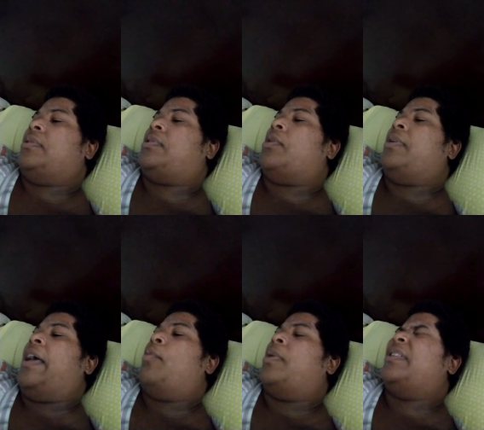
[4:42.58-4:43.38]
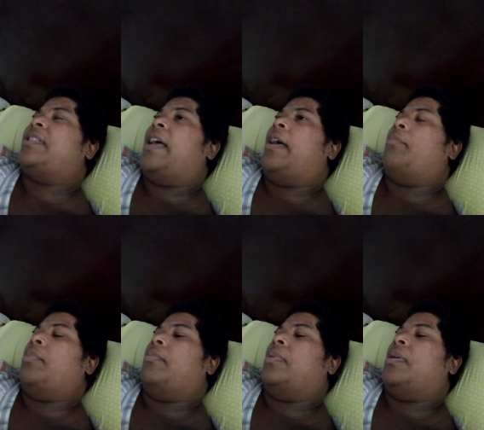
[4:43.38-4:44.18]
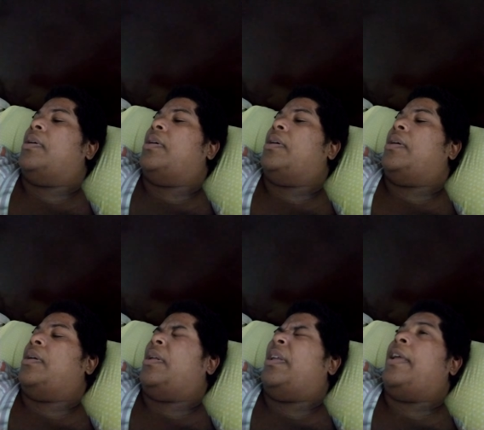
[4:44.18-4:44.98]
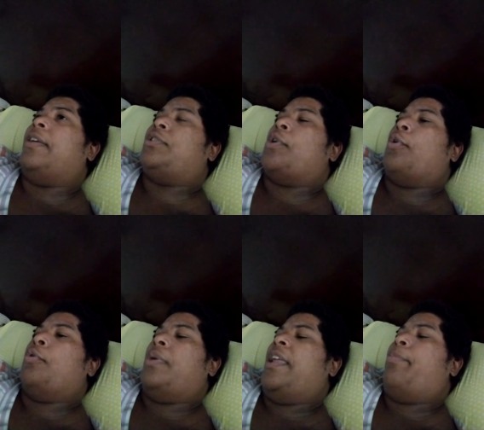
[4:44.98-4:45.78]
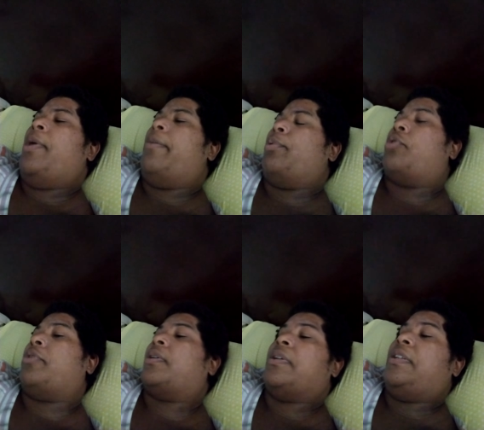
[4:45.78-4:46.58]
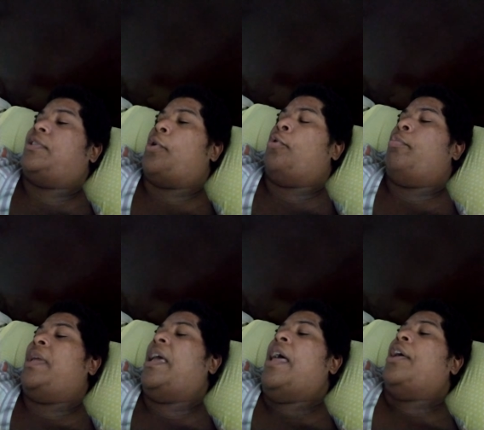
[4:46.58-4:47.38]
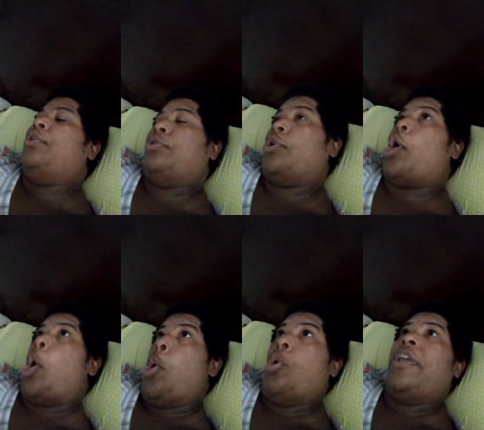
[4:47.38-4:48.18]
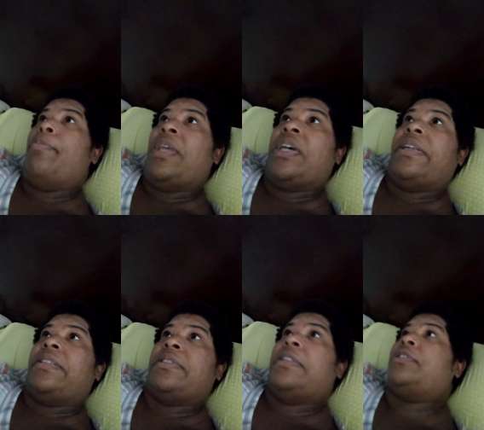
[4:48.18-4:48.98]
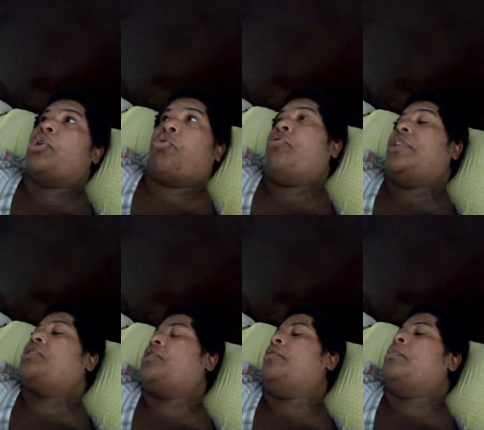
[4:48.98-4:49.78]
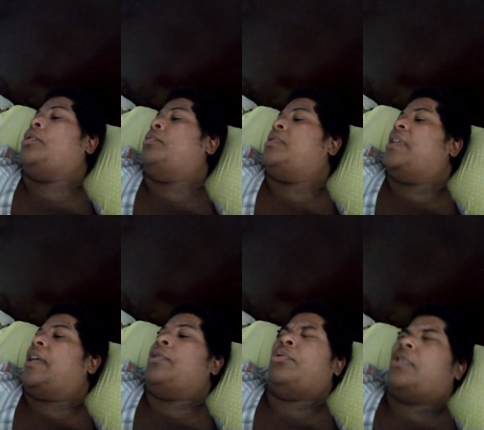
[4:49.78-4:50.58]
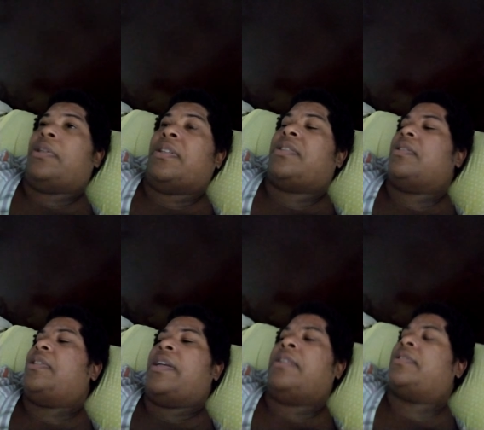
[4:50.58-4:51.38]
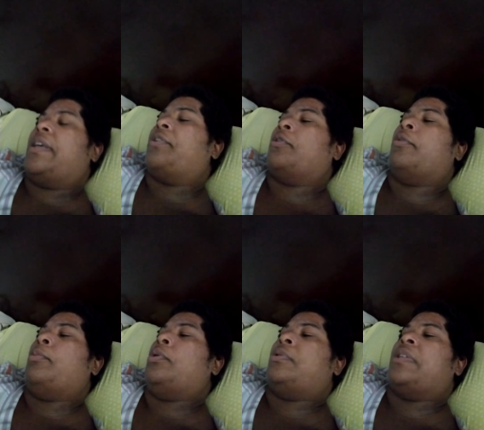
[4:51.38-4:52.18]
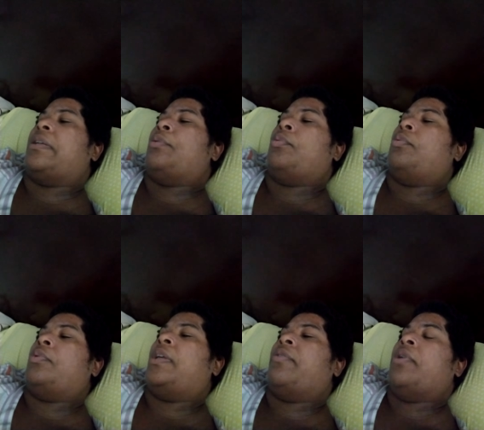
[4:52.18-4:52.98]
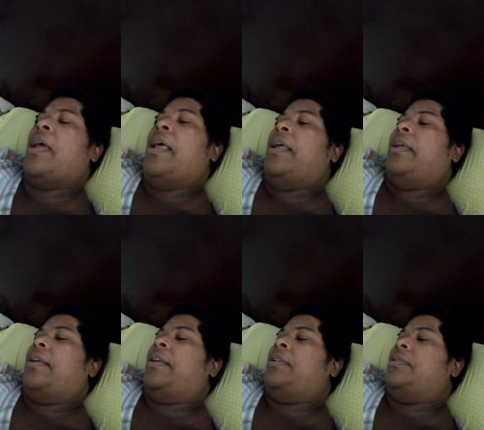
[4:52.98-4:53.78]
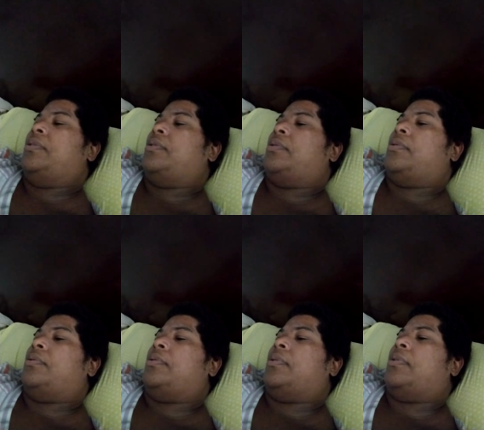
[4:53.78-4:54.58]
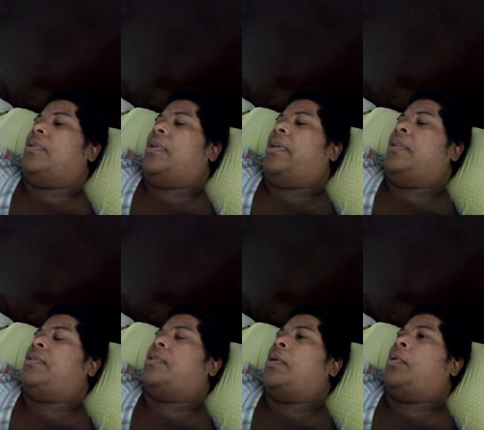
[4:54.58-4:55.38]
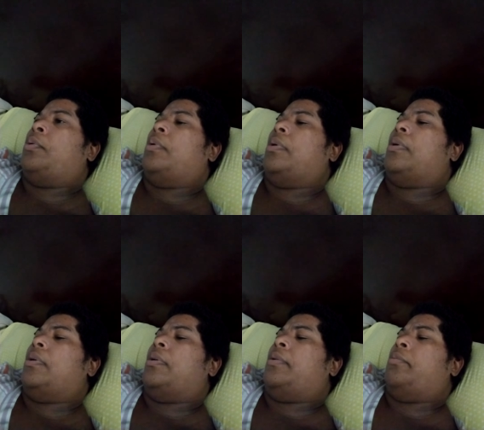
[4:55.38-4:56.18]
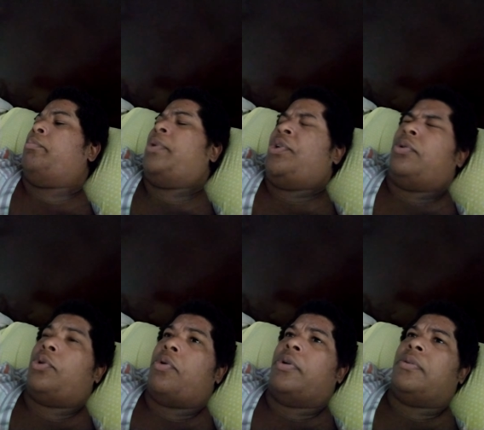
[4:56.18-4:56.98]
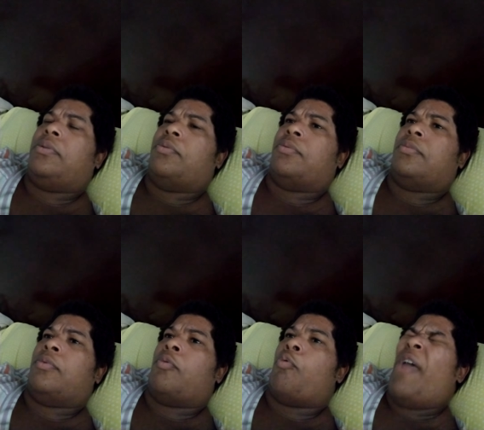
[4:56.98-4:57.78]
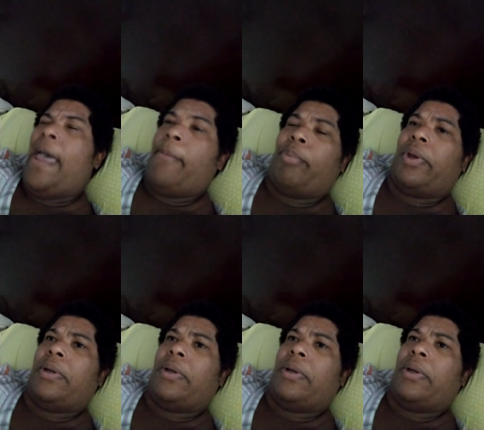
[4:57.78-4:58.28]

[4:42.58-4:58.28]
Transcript: So now one time. He told he hypocritically told me you should only be listening to Christian music and you shouldn't listen to any secular music and whatever and and so but you're doing rap